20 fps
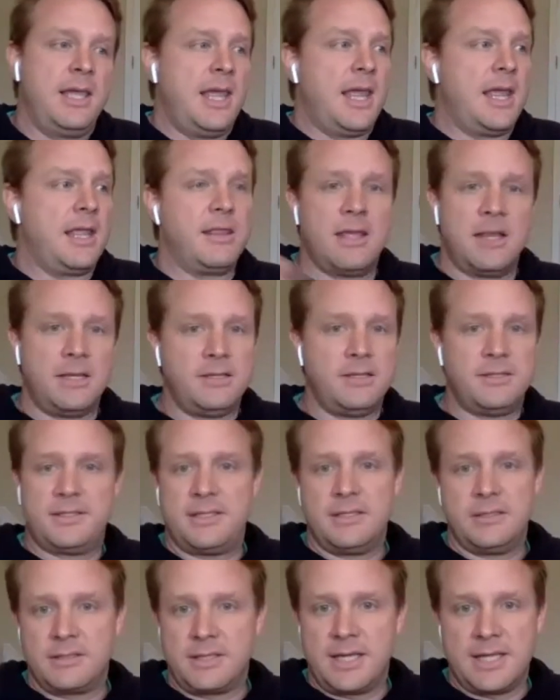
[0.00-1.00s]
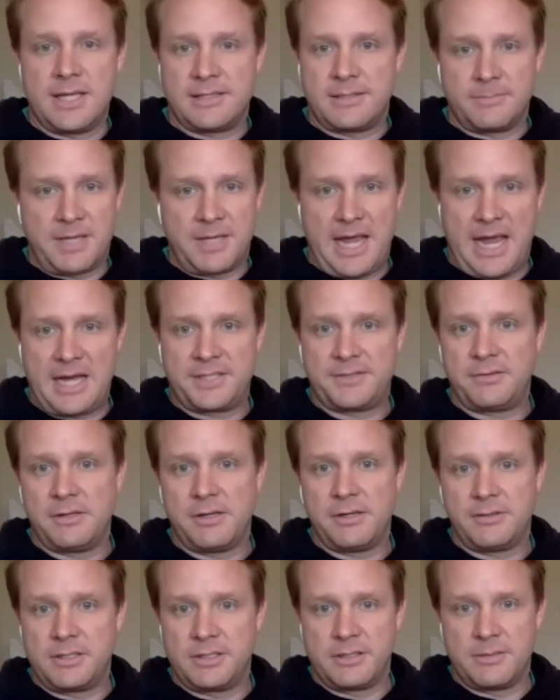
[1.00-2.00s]
and then you still get some cash
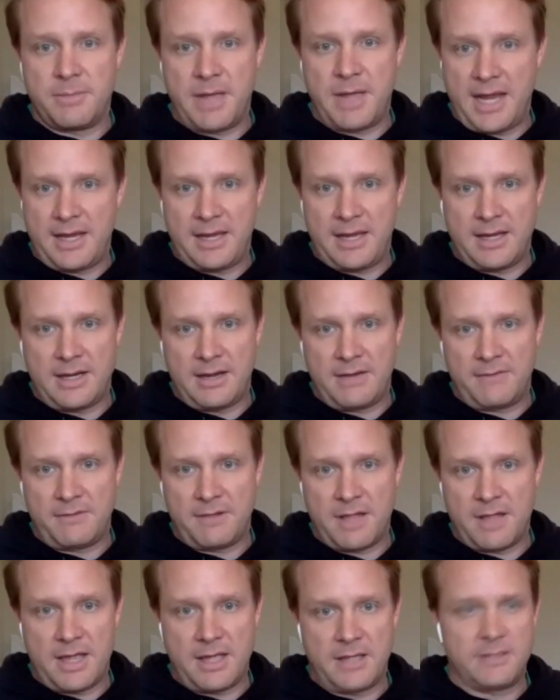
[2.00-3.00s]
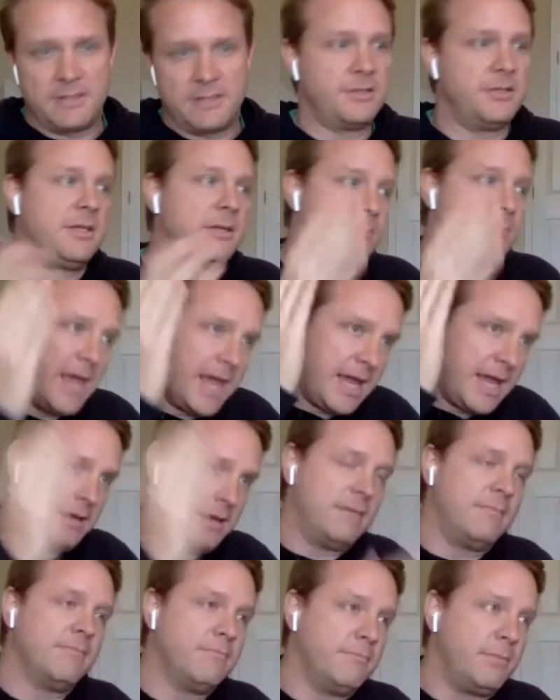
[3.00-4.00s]
flow on the back end after that. Right. So you can
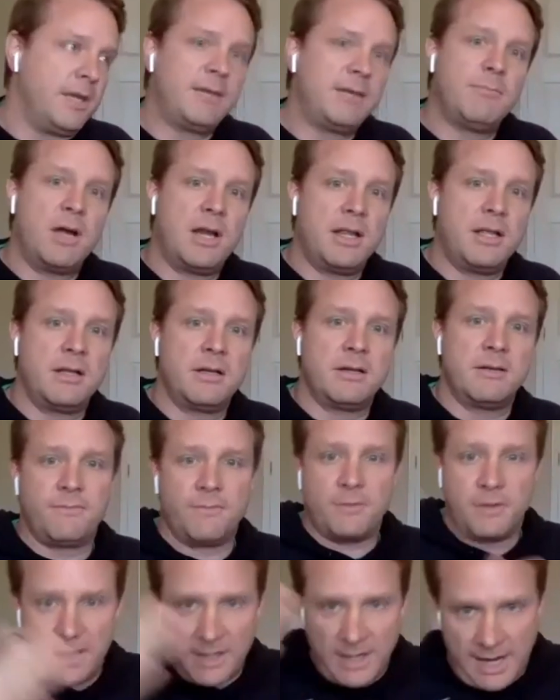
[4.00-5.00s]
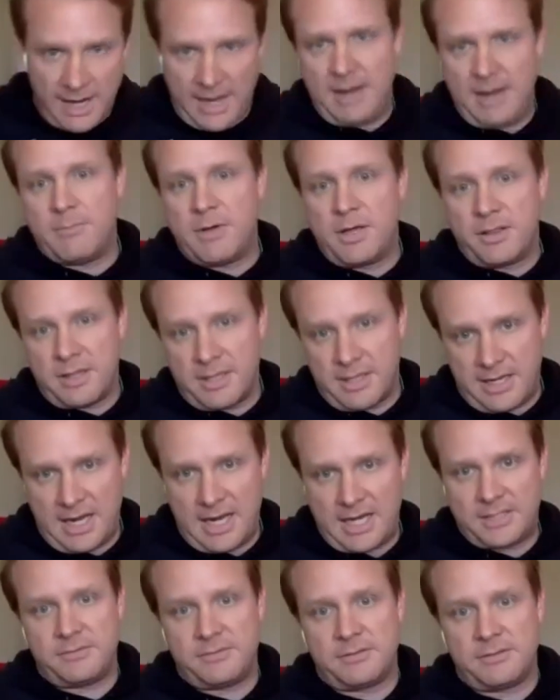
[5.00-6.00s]
make big money on the front and monthly
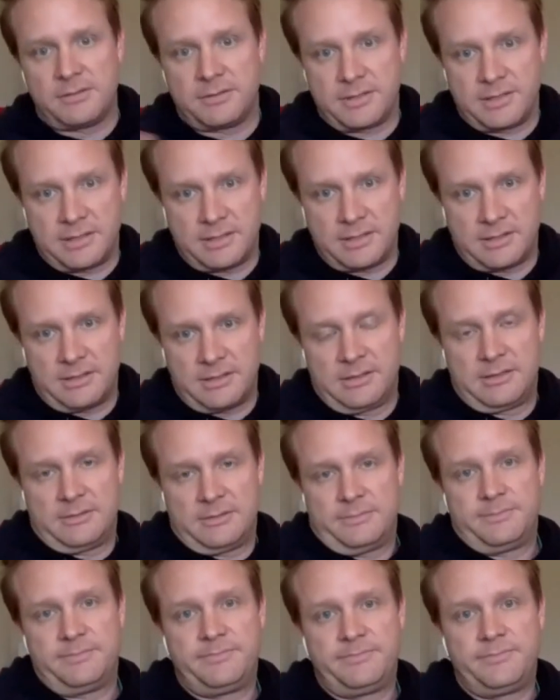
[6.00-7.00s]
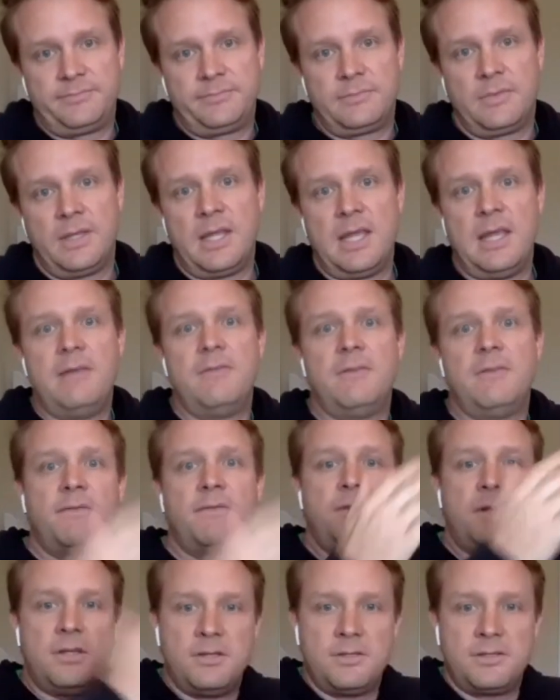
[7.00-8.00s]
cash flow still. Right. Even
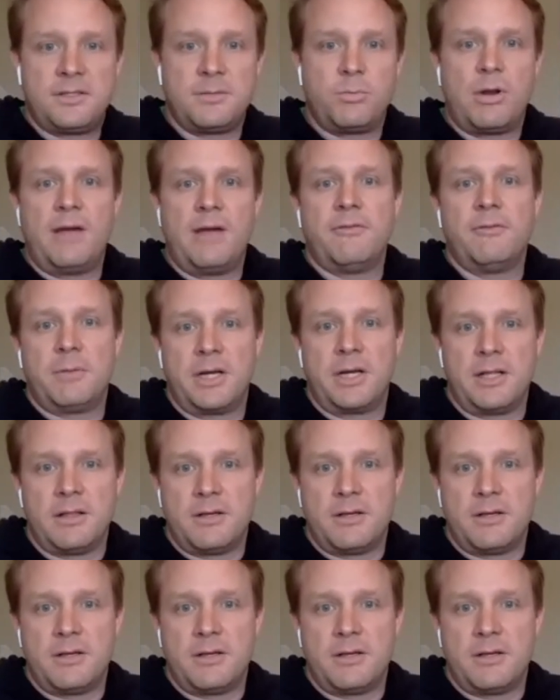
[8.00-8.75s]
if you use the private money